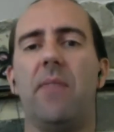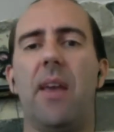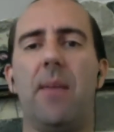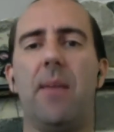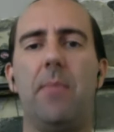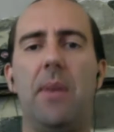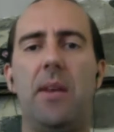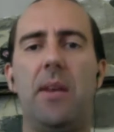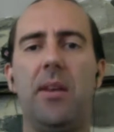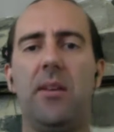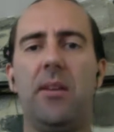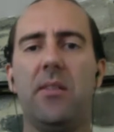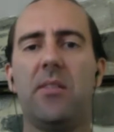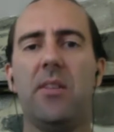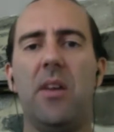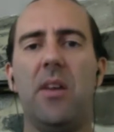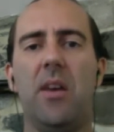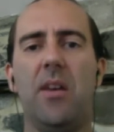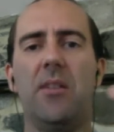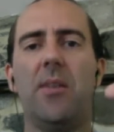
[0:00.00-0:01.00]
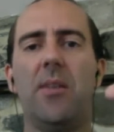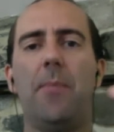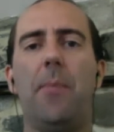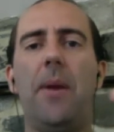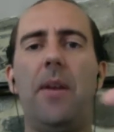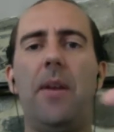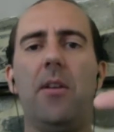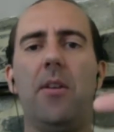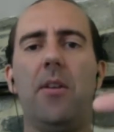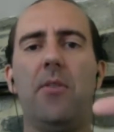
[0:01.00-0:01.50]
That means
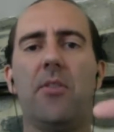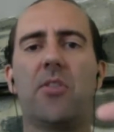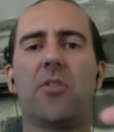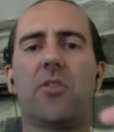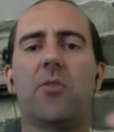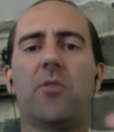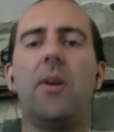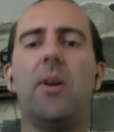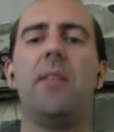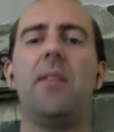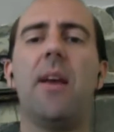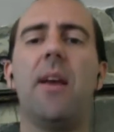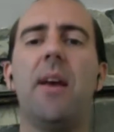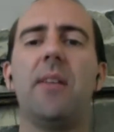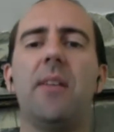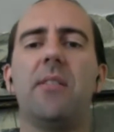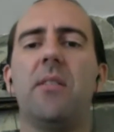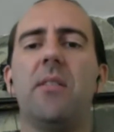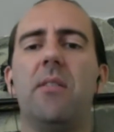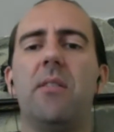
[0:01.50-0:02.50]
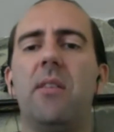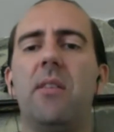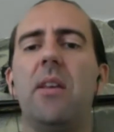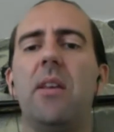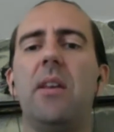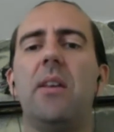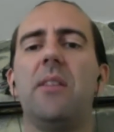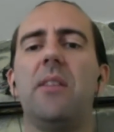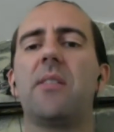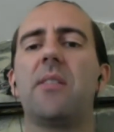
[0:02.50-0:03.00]
depending on the screen that
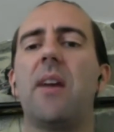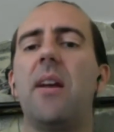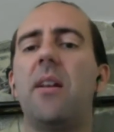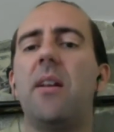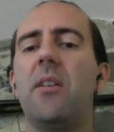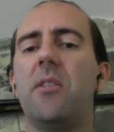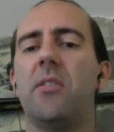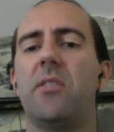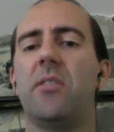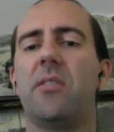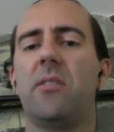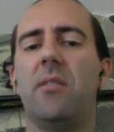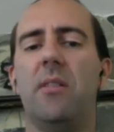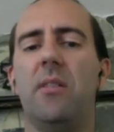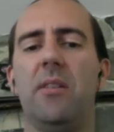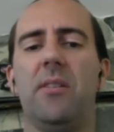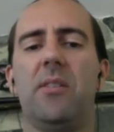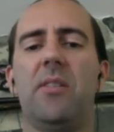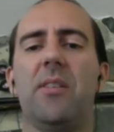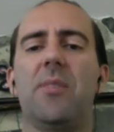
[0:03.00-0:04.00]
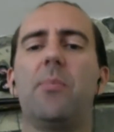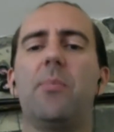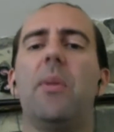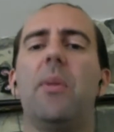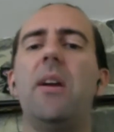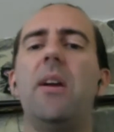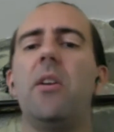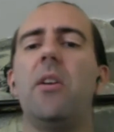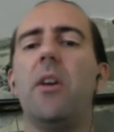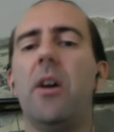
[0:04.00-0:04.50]
the site is
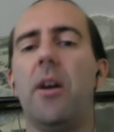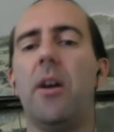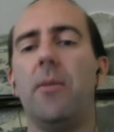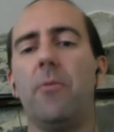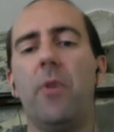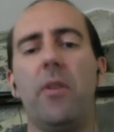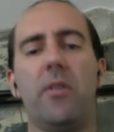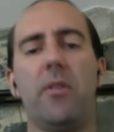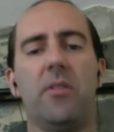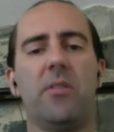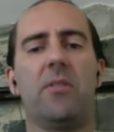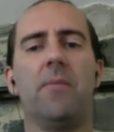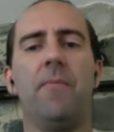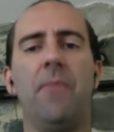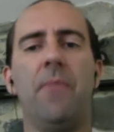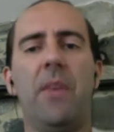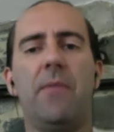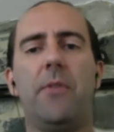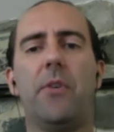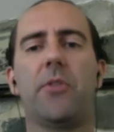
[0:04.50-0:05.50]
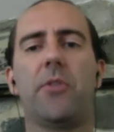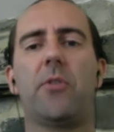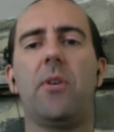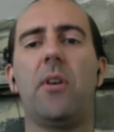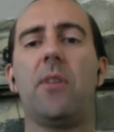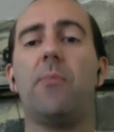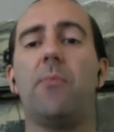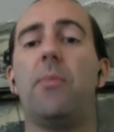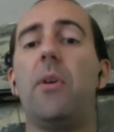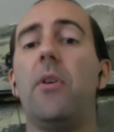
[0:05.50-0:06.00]
displaying on, whether it's full
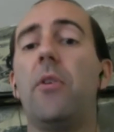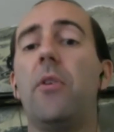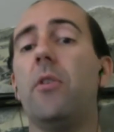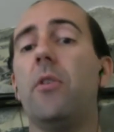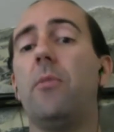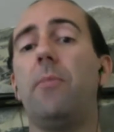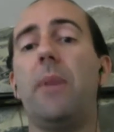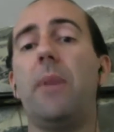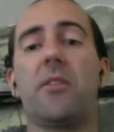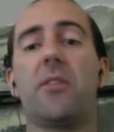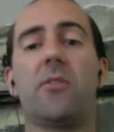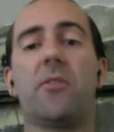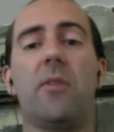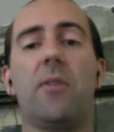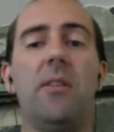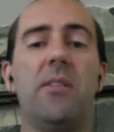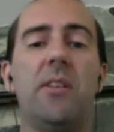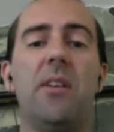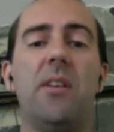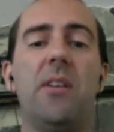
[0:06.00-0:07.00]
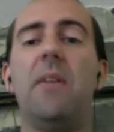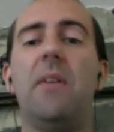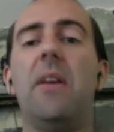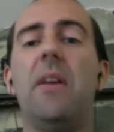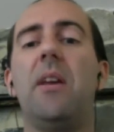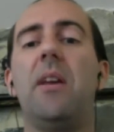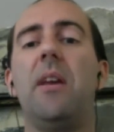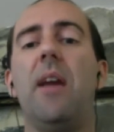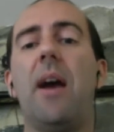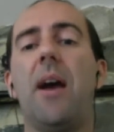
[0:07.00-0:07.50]
screen computer, big screen
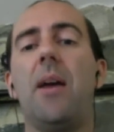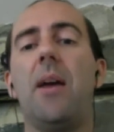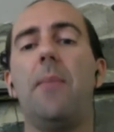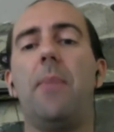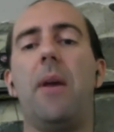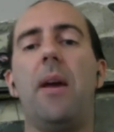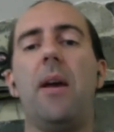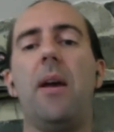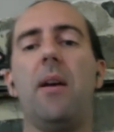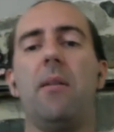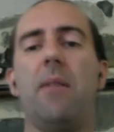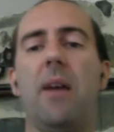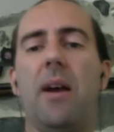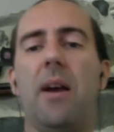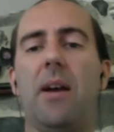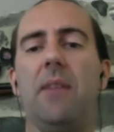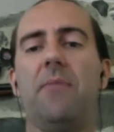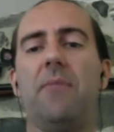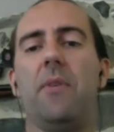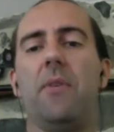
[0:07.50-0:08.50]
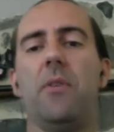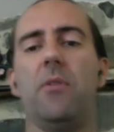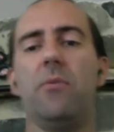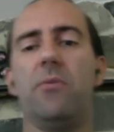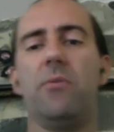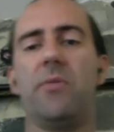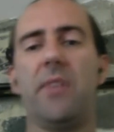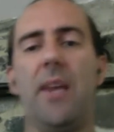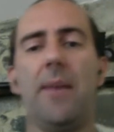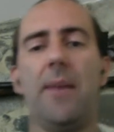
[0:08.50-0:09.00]
TV, iPad,
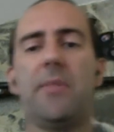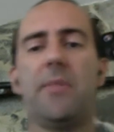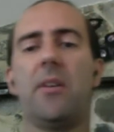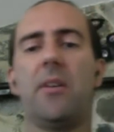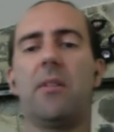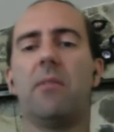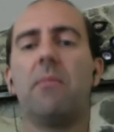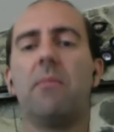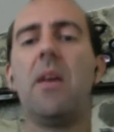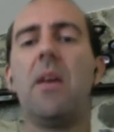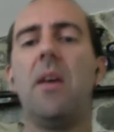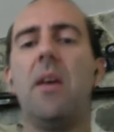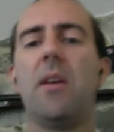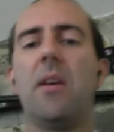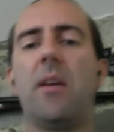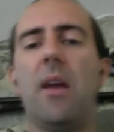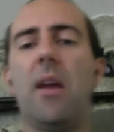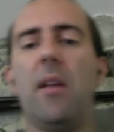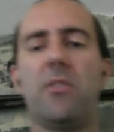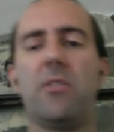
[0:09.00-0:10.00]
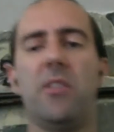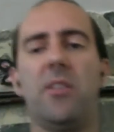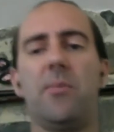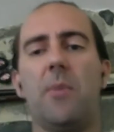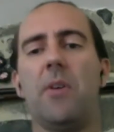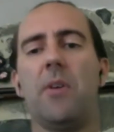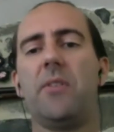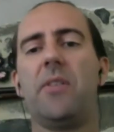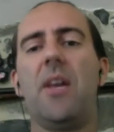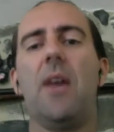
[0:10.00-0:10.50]
iPhone, Samsung, Galaxy
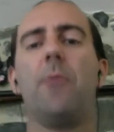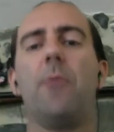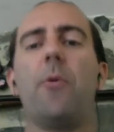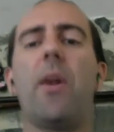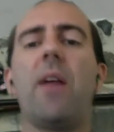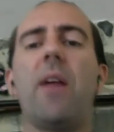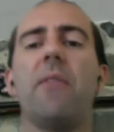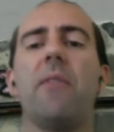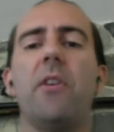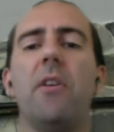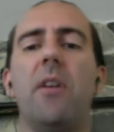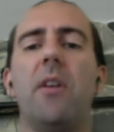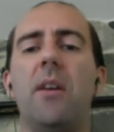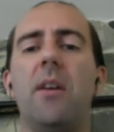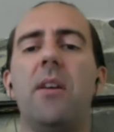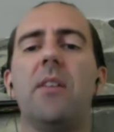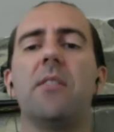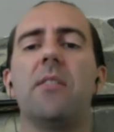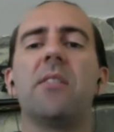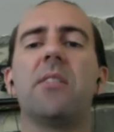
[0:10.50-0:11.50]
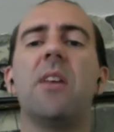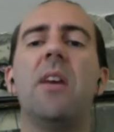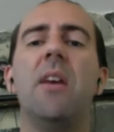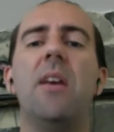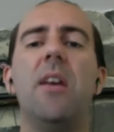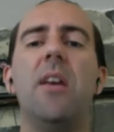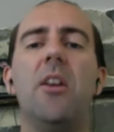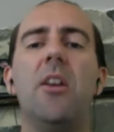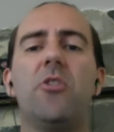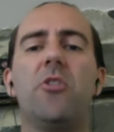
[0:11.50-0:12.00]
Smart Tab, whatever it is,
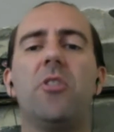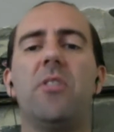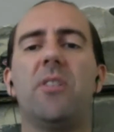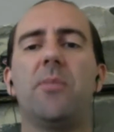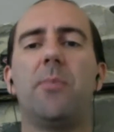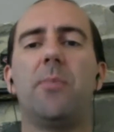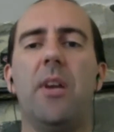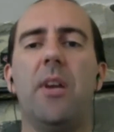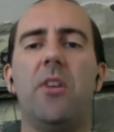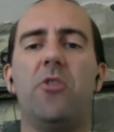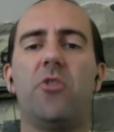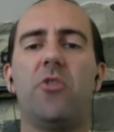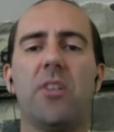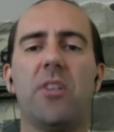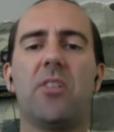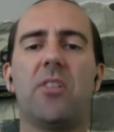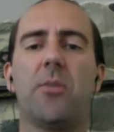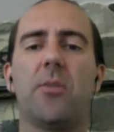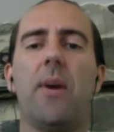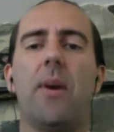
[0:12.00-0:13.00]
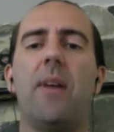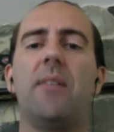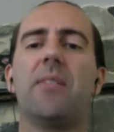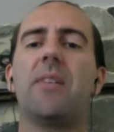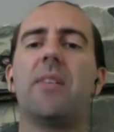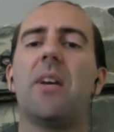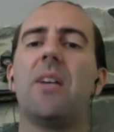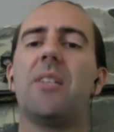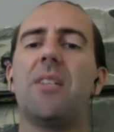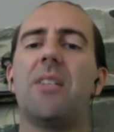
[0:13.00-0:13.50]
it should display just the right
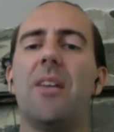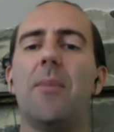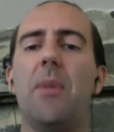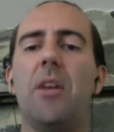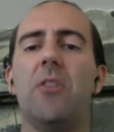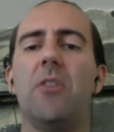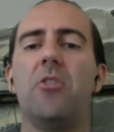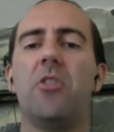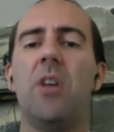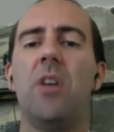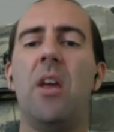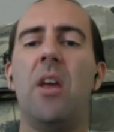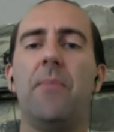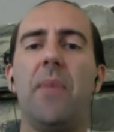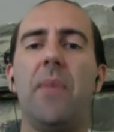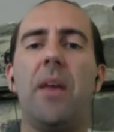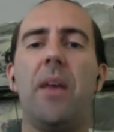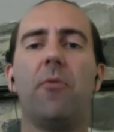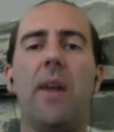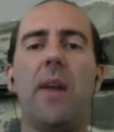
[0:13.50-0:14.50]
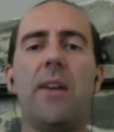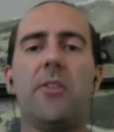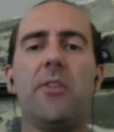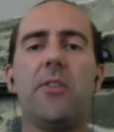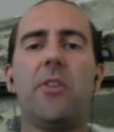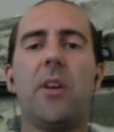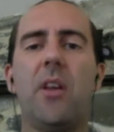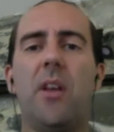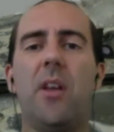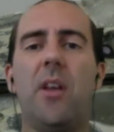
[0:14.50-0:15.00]
size image. And we're not
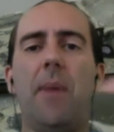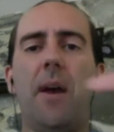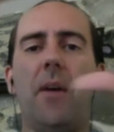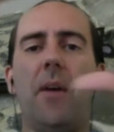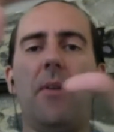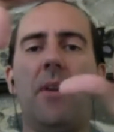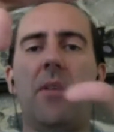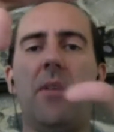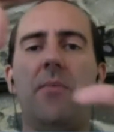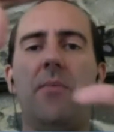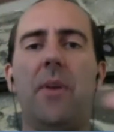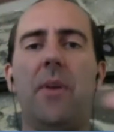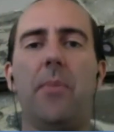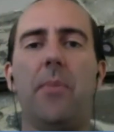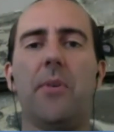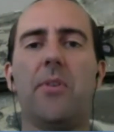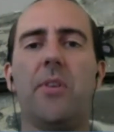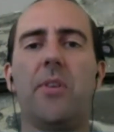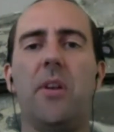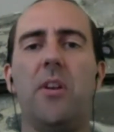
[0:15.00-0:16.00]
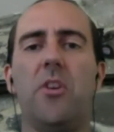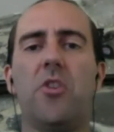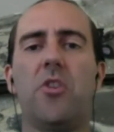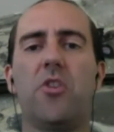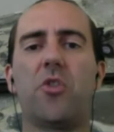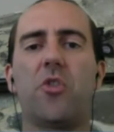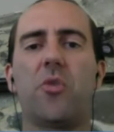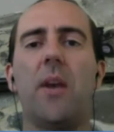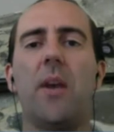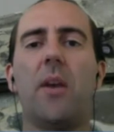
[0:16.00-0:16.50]
talking about a percentage
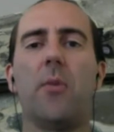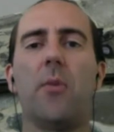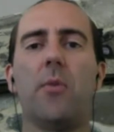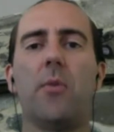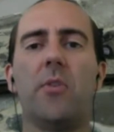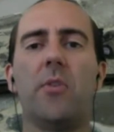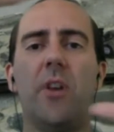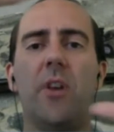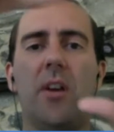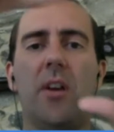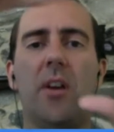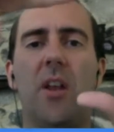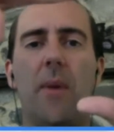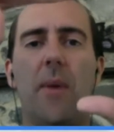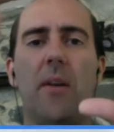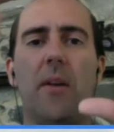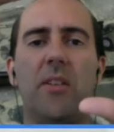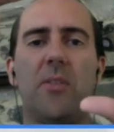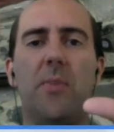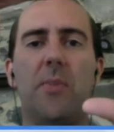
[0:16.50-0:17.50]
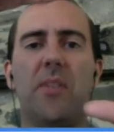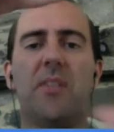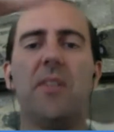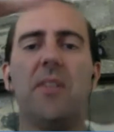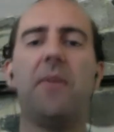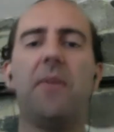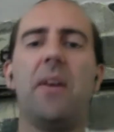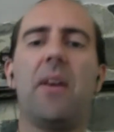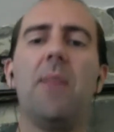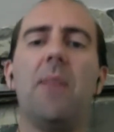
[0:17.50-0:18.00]
shrink, we're talking about a
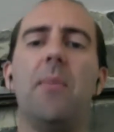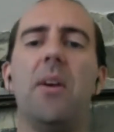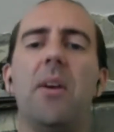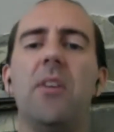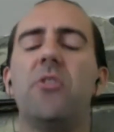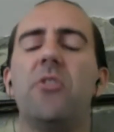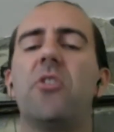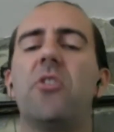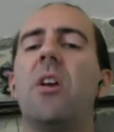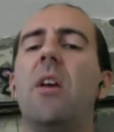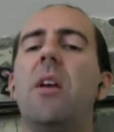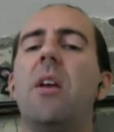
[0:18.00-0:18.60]
specific image.